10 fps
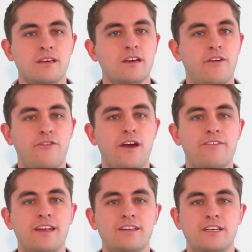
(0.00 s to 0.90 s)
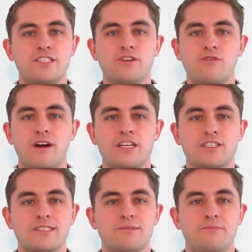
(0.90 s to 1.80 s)
If you have any additional
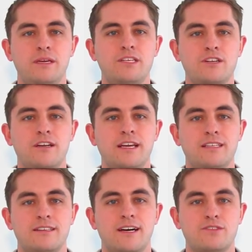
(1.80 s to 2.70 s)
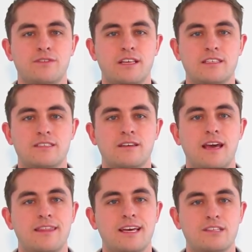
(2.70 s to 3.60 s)
questions, be sure to get in touch with us,
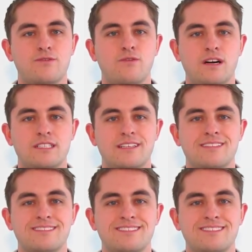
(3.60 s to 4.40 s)
and thanks for watching.